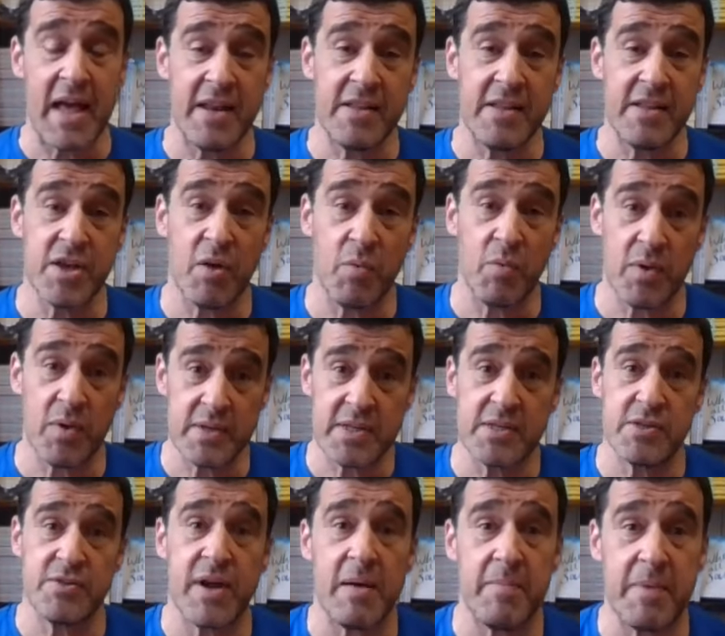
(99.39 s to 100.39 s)
And so I
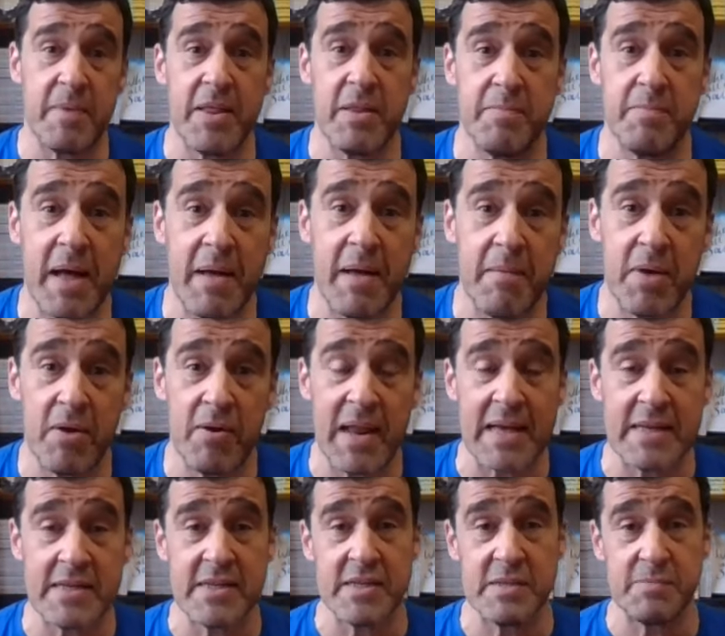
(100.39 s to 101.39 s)
wanted to write about the Barnbow
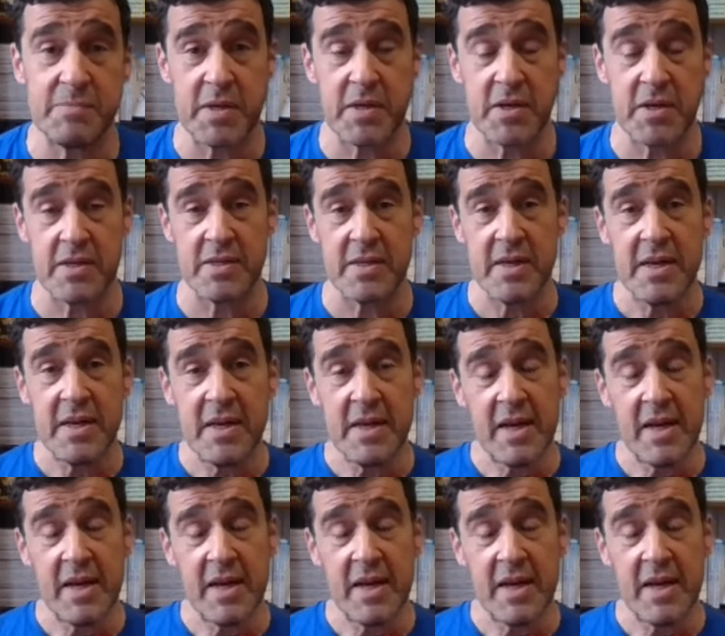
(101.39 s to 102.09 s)
Lasses because